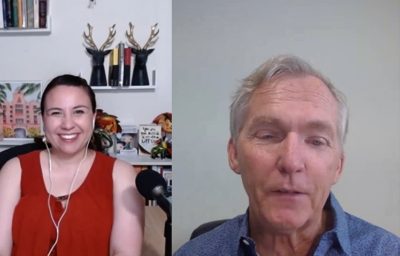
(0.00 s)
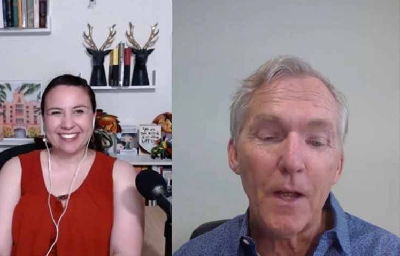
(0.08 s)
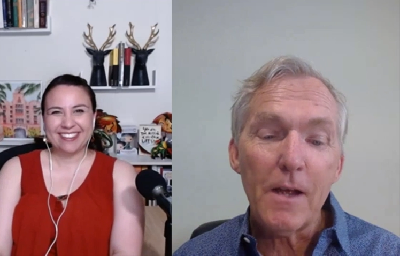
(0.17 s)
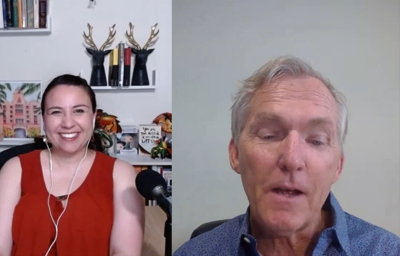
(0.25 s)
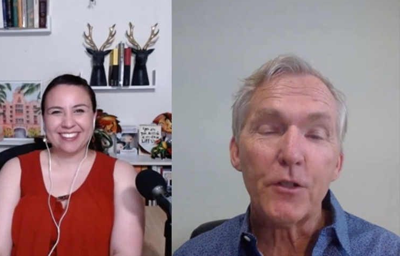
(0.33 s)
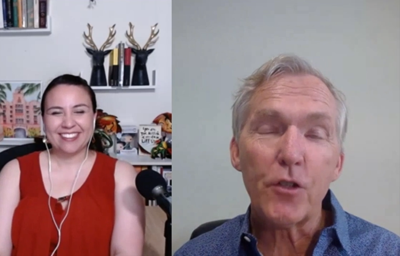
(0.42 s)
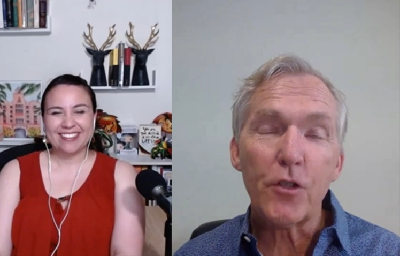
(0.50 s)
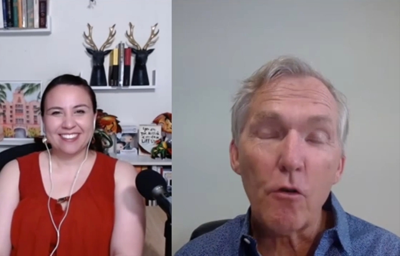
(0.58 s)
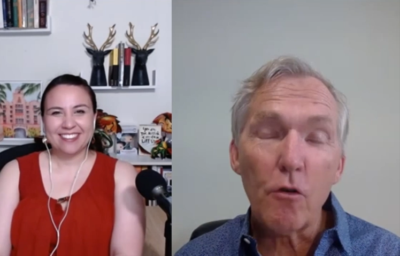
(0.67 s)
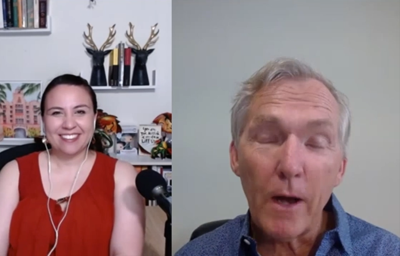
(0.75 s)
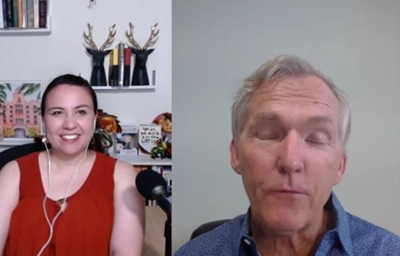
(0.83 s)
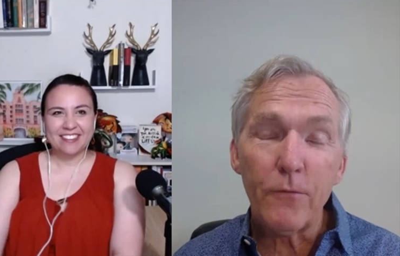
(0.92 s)
Speaker 1: and
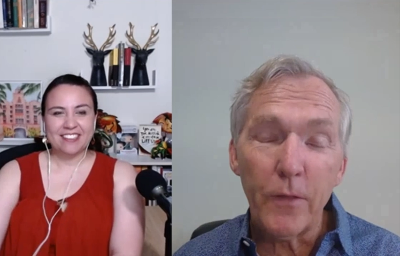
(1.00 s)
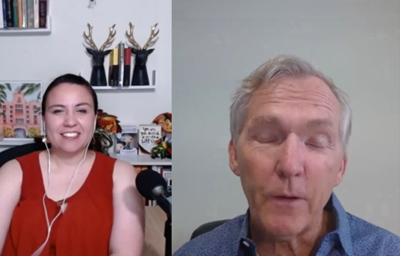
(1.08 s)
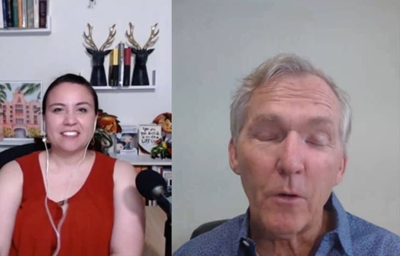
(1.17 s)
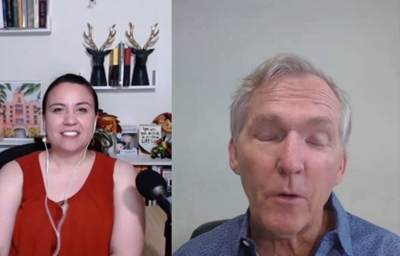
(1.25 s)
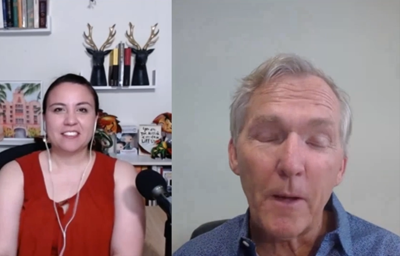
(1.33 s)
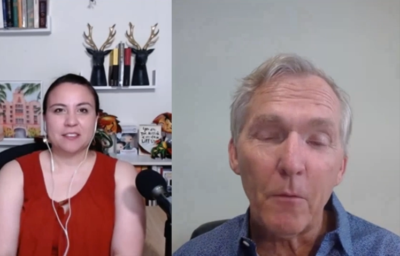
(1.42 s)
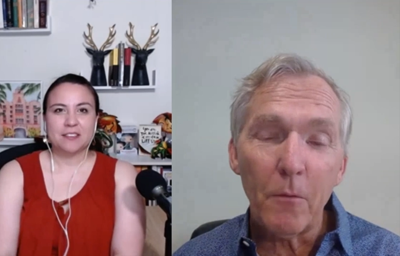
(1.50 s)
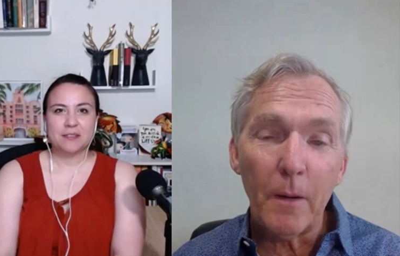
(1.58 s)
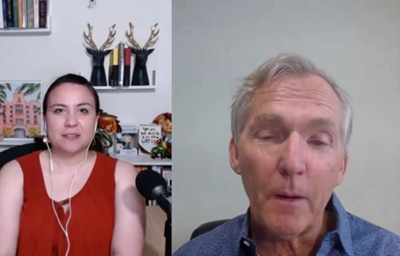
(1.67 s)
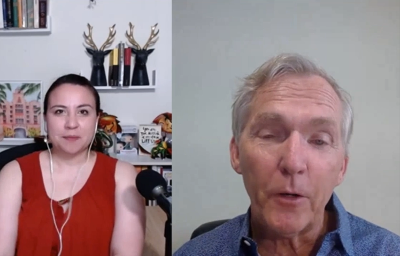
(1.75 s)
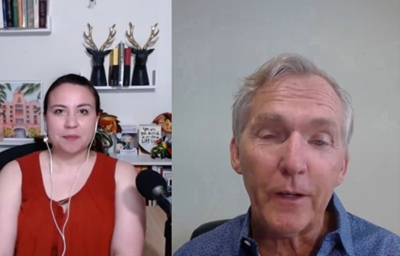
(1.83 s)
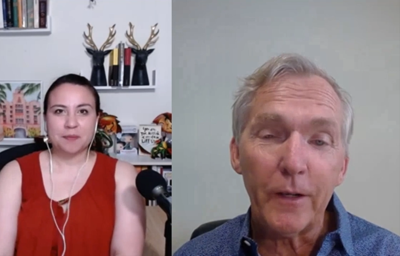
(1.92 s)
so grateful that we're
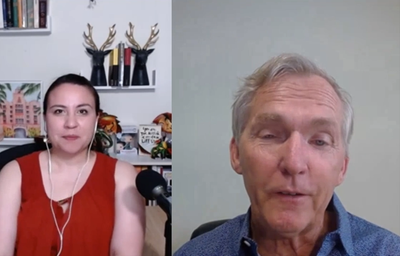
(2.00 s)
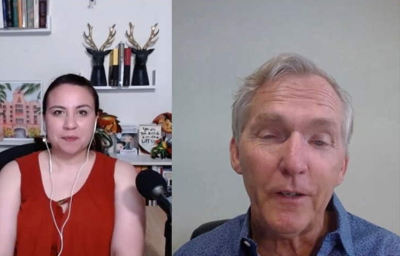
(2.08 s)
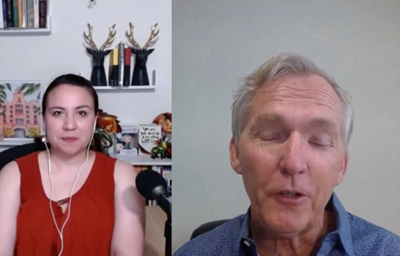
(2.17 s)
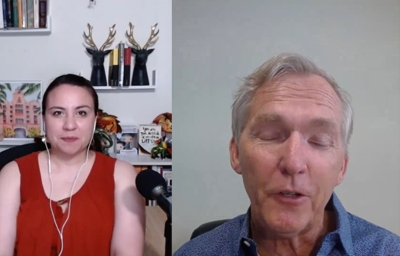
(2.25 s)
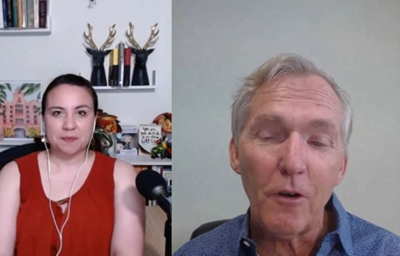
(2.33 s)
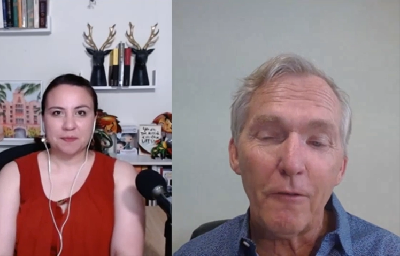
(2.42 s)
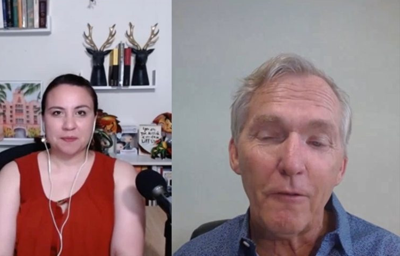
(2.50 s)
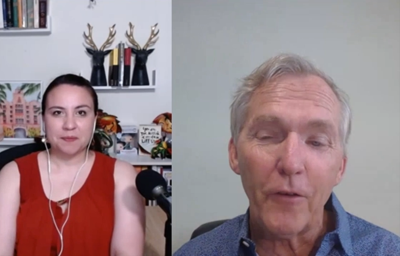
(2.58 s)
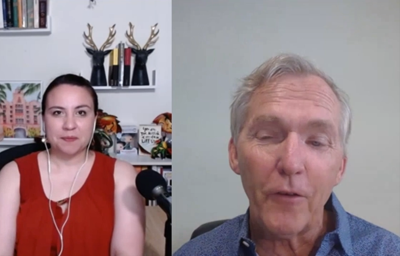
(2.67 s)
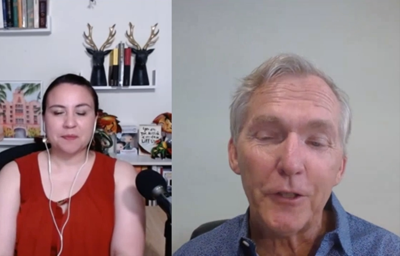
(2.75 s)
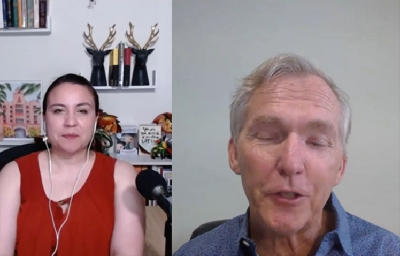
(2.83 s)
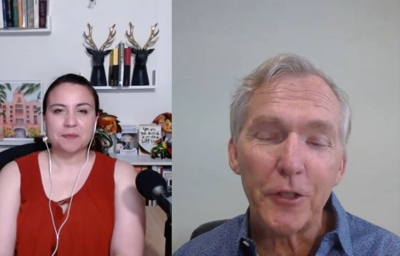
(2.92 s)
we're able to continue our
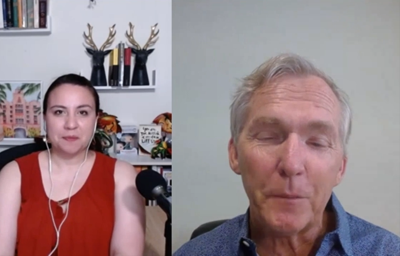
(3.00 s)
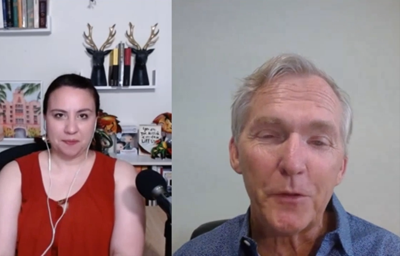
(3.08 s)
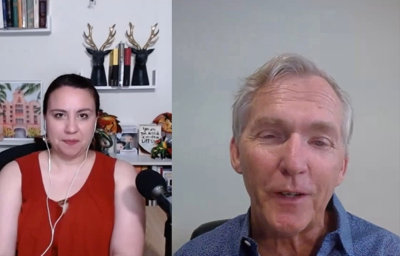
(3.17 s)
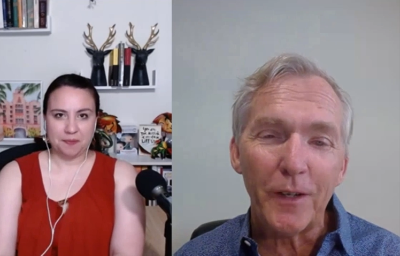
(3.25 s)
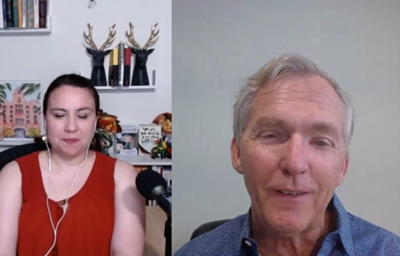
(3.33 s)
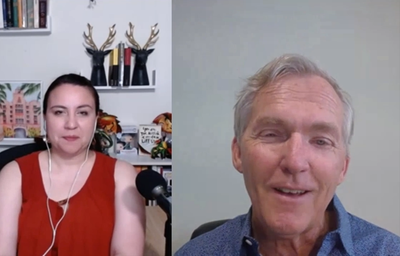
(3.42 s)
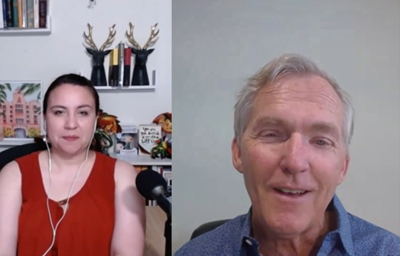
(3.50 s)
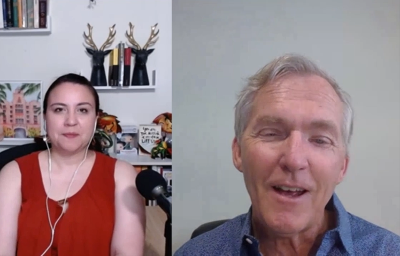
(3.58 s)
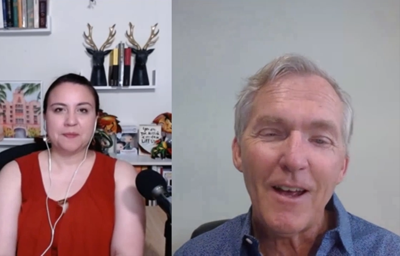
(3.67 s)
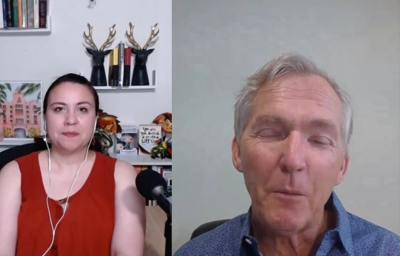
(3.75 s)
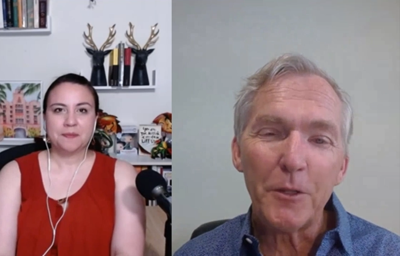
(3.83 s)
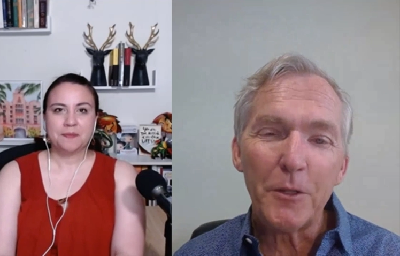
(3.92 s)
friendships and
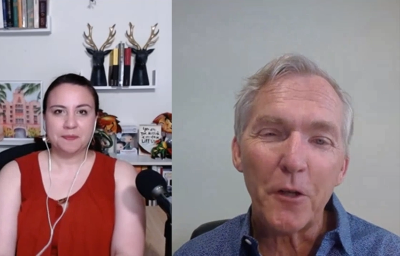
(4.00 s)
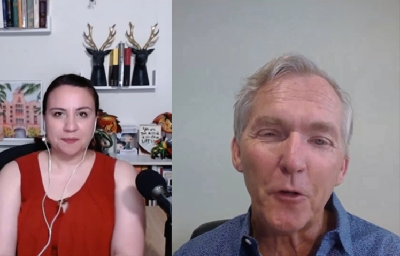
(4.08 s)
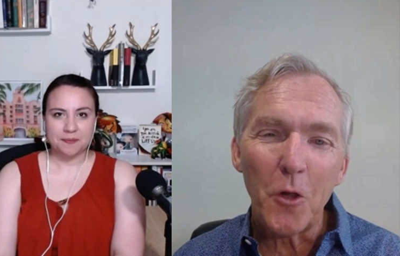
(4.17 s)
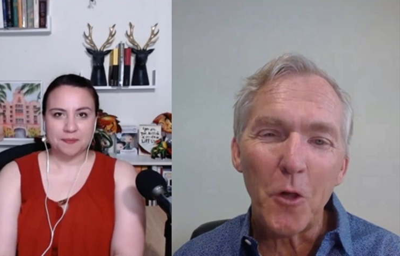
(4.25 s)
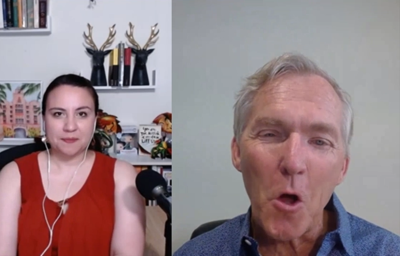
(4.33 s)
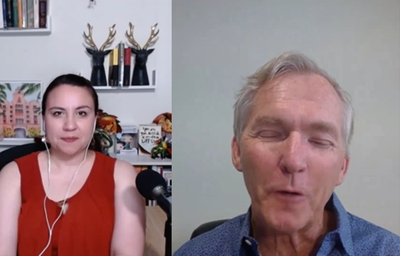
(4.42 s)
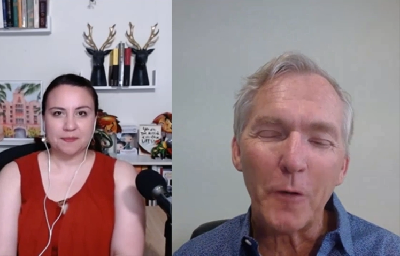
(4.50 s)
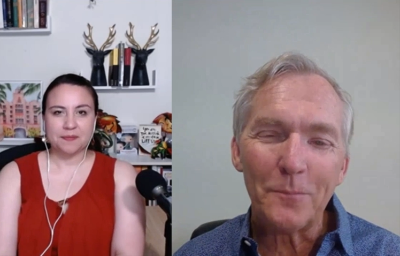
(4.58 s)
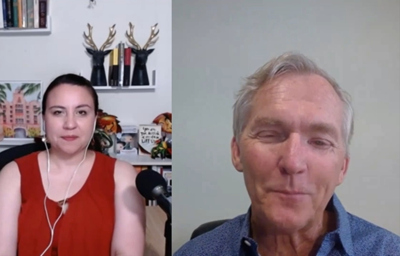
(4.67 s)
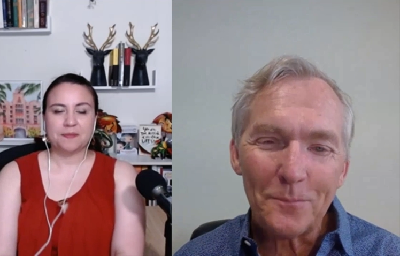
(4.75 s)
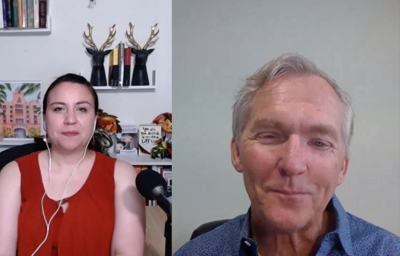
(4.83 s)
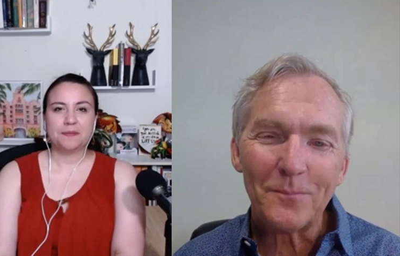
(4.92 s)
help each other along.
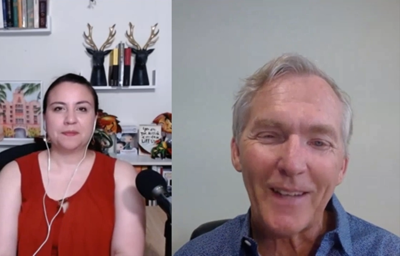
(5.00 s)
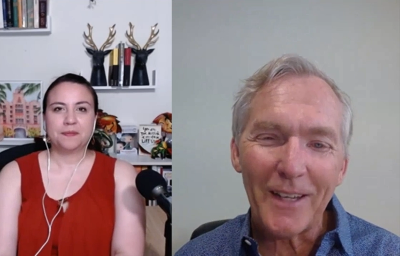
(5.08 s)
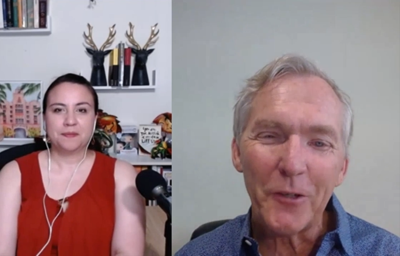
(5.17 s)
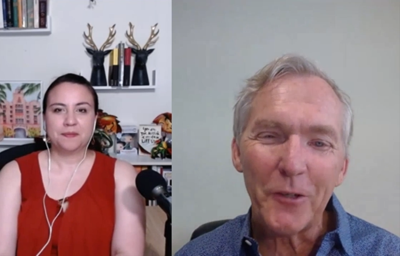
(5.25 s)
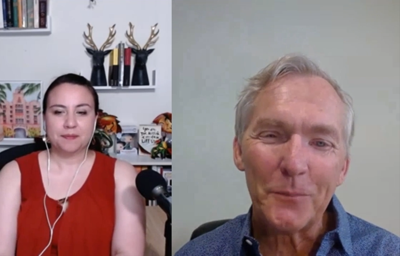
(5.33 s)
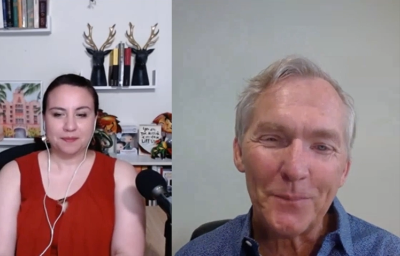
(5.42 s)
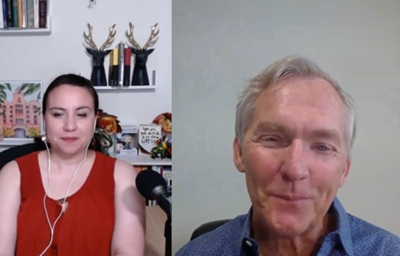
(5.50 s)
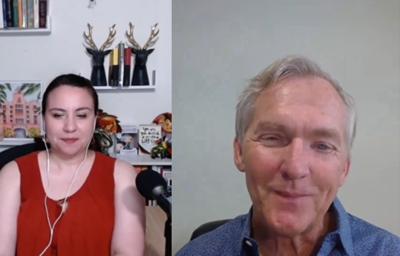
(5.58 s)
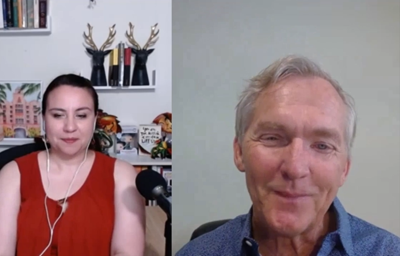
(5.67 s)
Thank you.